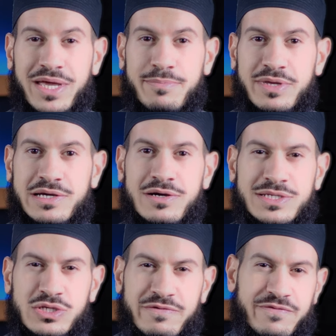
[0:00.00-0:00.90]
And
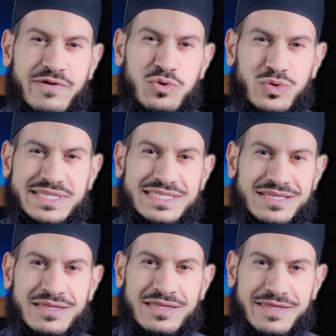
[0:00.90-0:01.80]
because her friend was
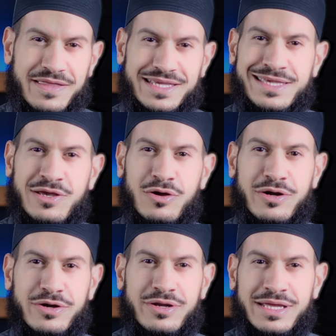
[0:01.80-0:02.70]
still in the
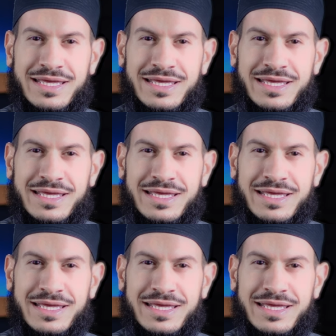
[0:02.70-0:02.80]
ER,